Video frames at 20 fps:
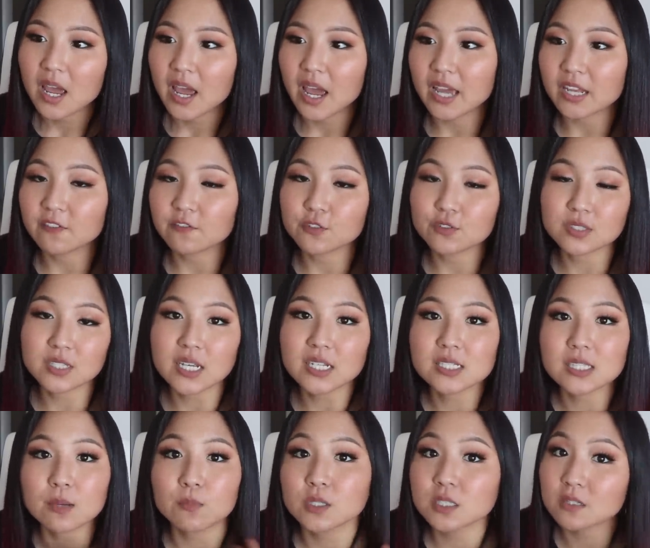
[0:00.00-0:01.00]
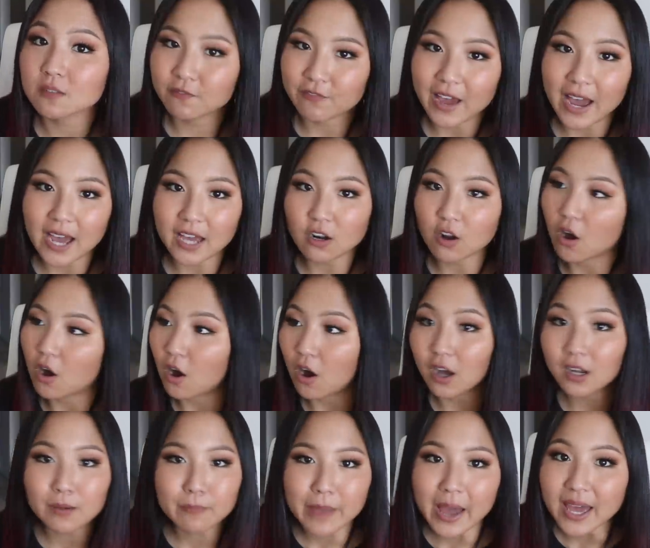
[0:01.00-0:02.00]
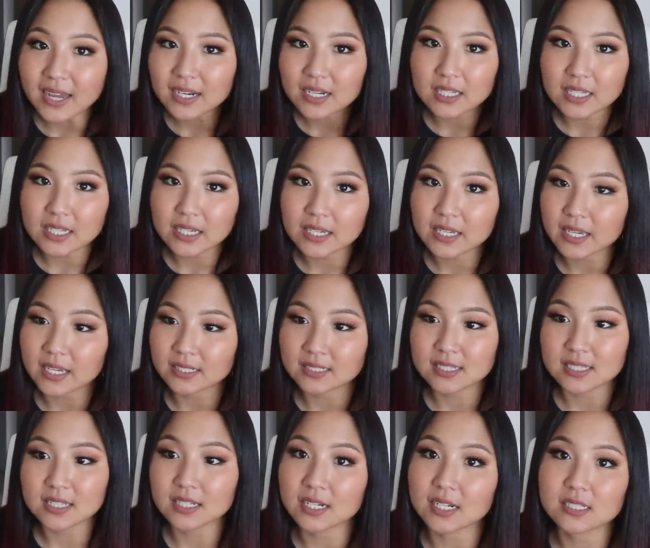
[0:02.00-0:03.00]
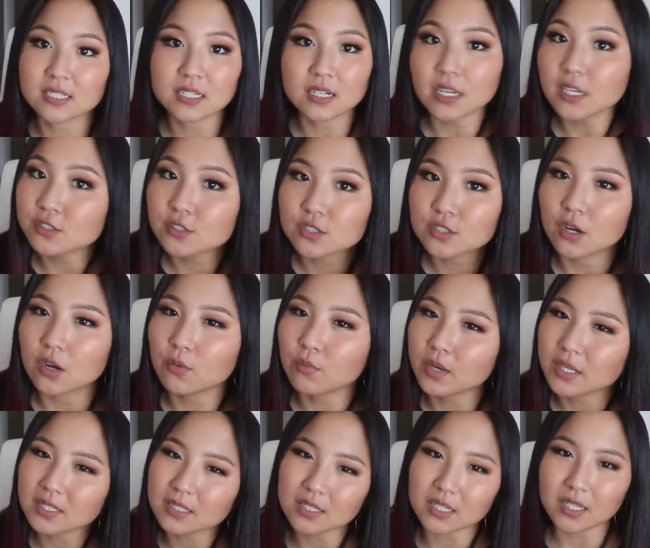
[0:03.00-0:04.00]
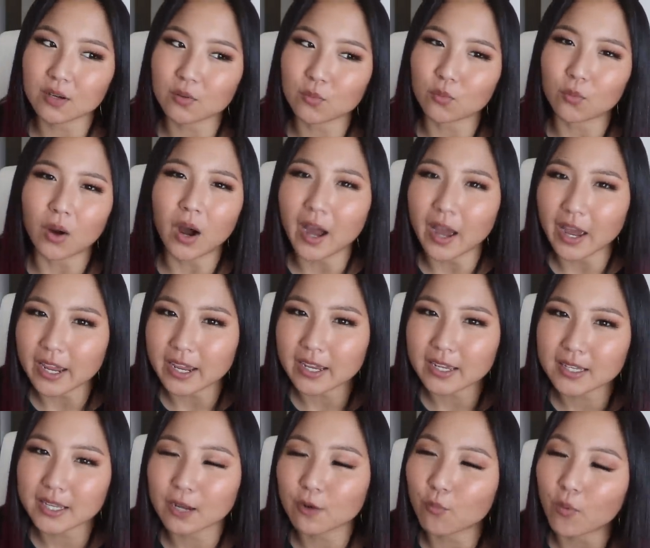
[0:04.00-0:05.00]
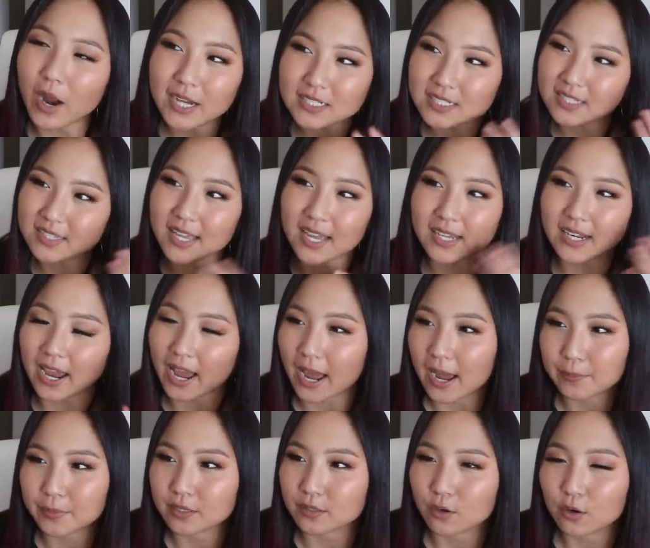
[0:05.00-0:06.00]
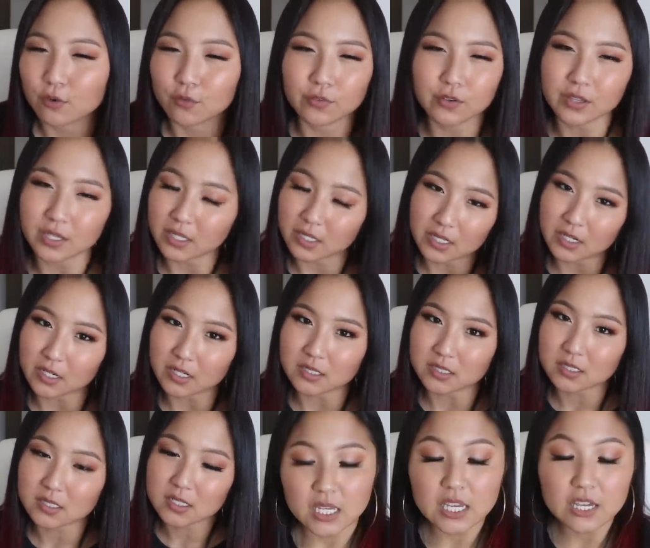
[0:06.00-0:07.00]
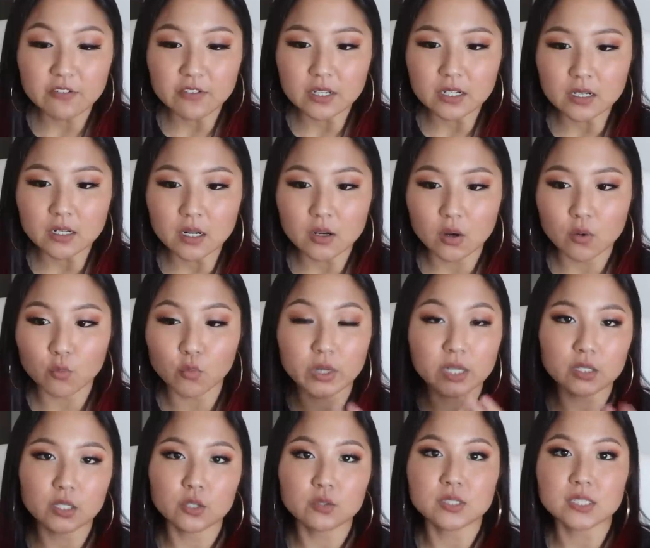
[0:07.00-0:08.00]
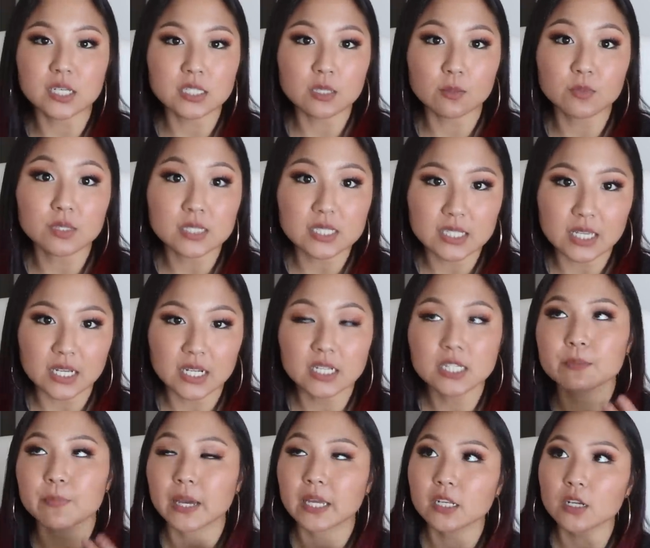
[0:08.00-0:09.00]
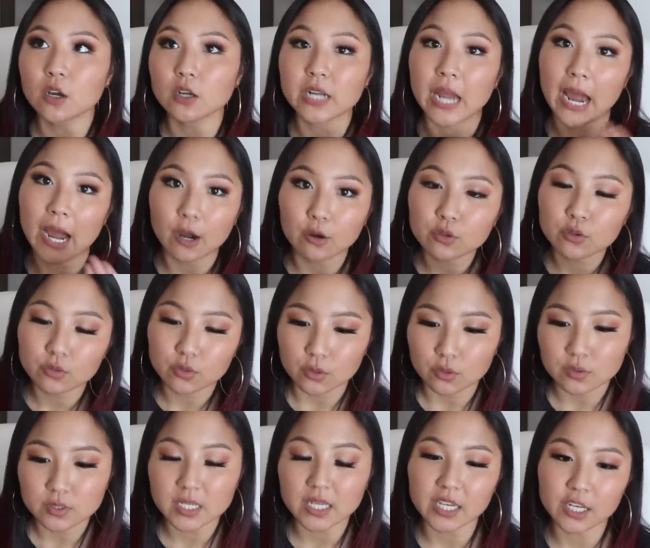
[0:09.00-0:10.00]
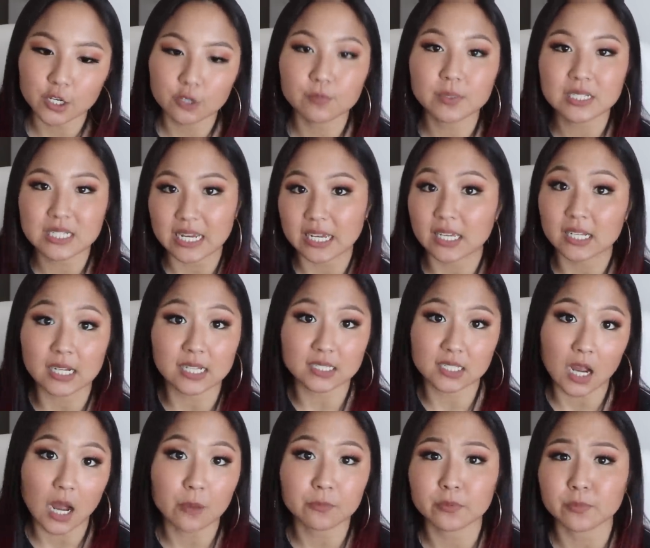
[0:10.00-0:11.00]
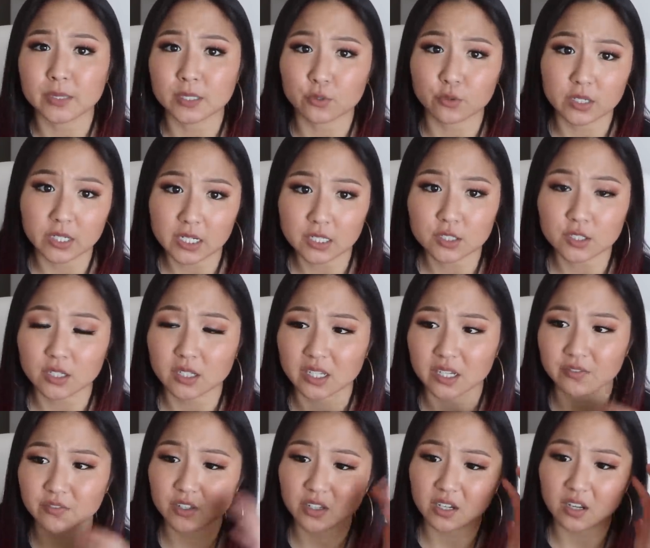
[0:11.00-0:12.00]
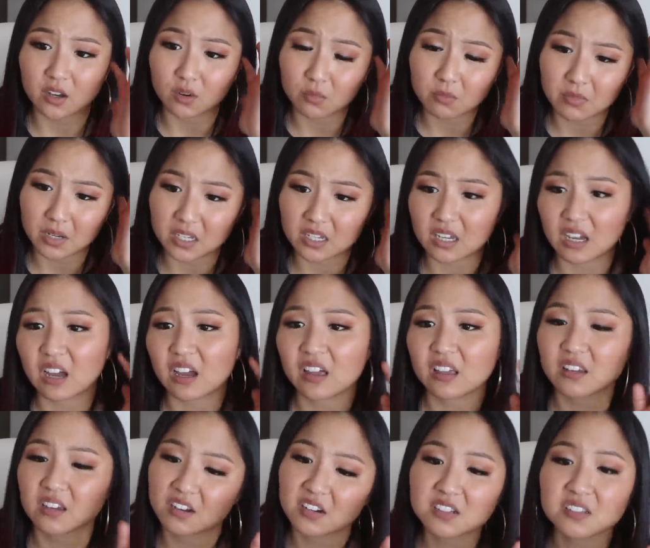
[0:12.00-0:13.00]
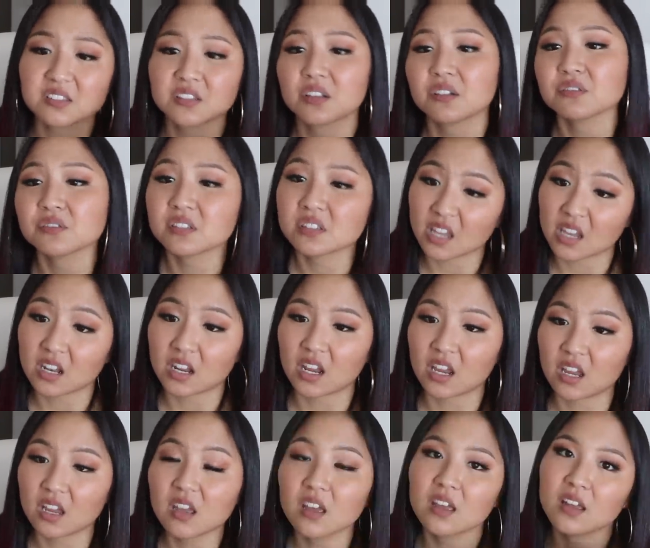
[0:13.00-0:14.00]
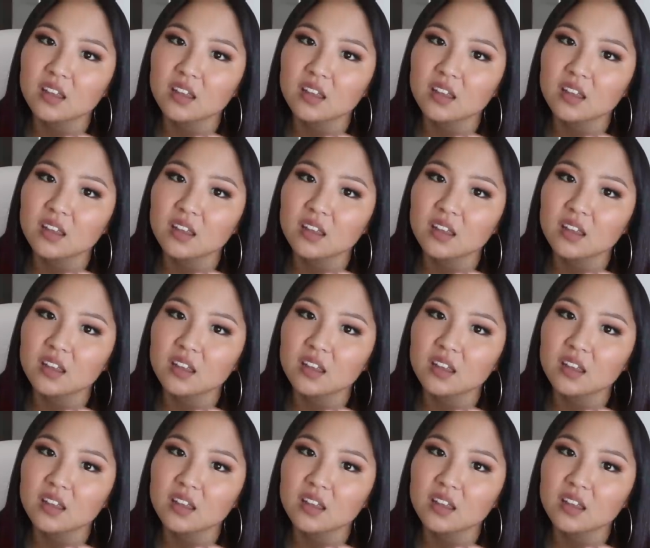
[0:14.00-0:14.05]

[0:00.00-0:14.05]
And if you say someone's fat, automatically it's seen as an insult. When, why? Like why did that happen over the years? Even when you say someone's skinny, depending on how you use it, it could be taken as a compliment or an insult. Like if you're like, oh my God, you're so skinny.